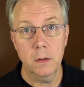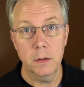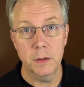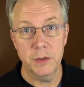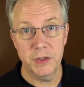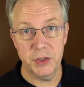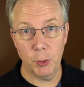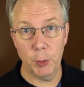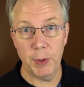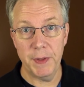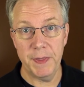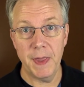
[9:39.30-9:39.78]

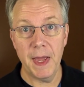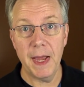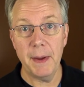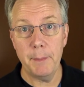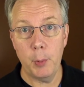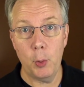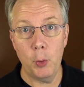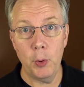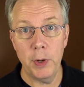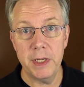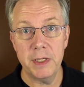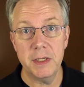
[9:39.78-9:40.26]
So at that
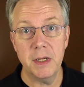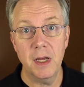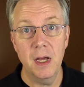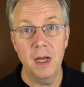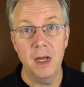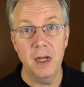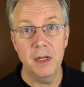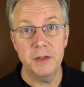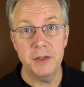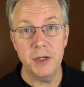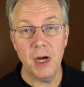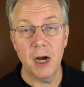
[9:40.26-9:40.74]
point,
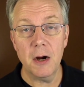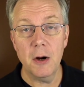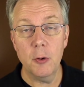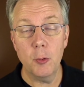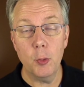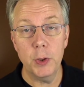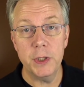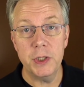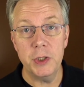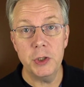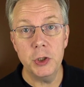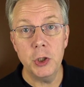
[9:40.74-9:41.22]
Docker
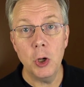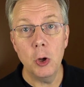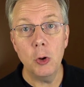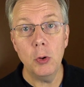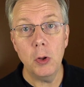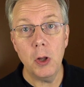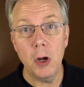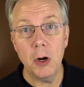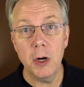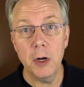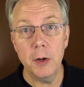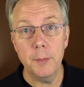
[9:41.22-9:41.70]
would no
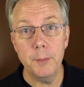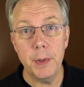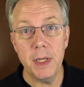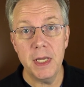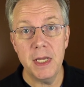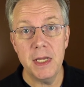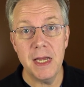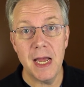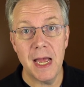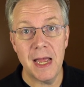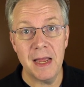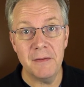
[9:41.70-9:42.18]
longer
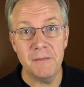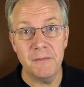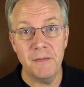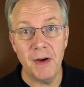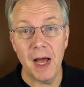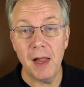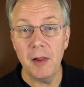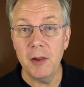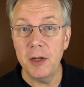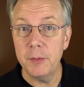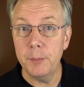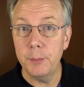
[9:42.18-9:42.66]
be a
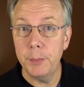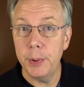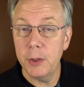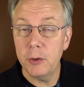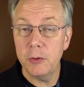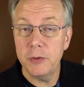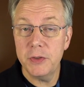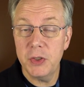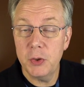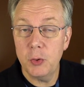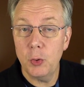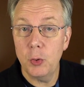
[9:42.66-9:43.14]
valid
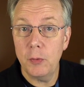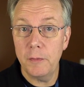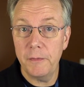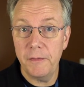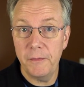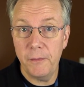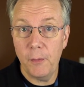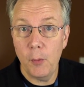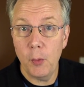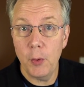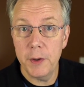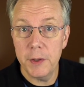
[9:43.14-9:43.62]
build tool
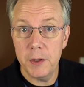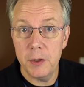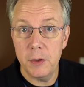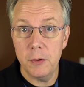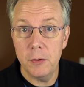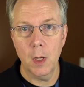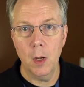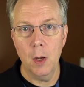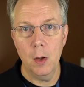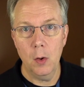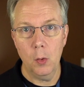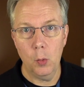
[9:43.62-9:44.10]
for
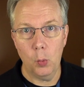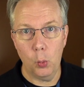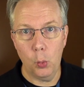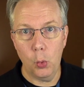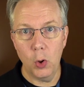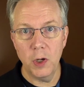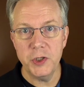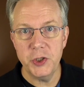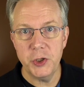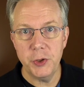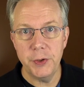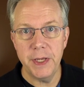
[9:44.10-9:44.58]
you
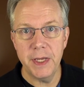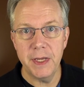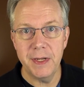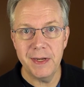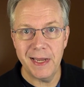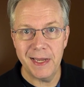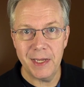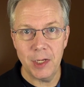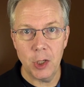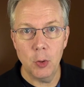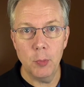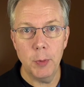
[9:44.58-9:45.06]
once you
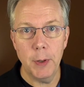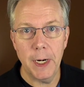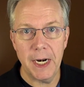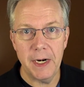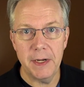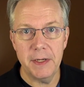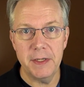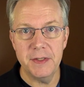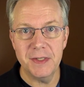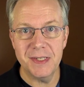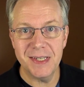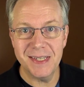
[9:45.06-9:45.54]
hit a
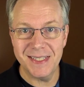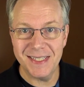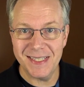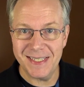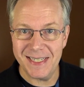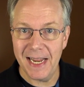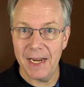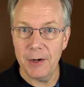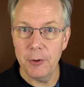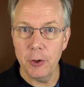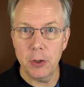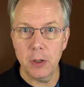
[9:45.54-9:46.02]
Kubernetes
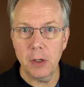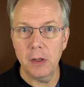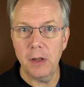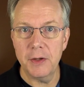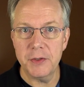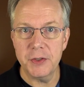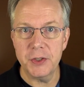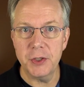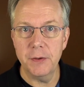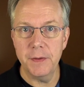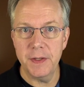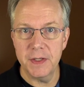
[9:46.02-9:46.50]
standard
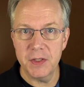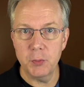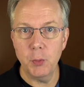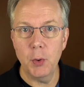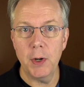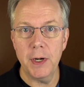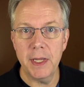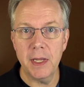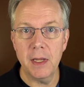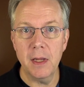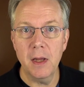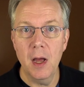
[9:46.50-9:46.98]
cluster that's
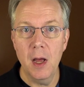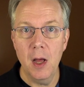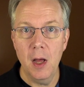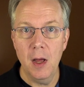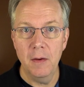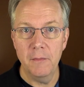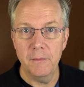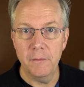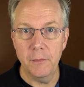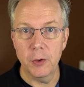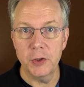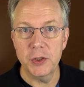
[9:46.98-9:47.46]
running
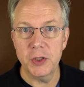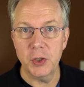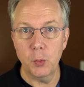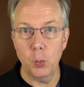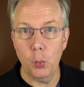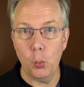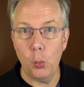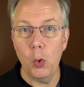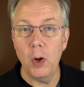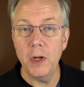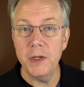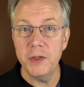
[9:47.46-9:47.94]

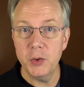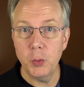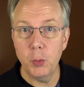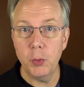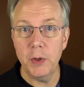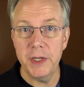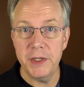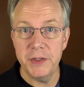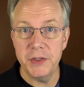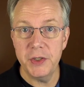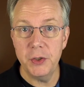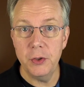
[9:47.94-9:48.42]
version one point
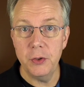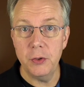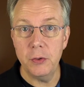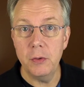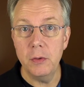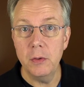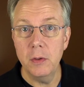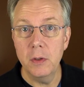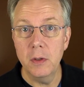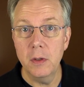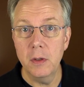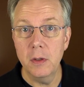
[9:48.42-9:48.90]

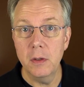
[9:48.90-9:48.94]
twenty-two,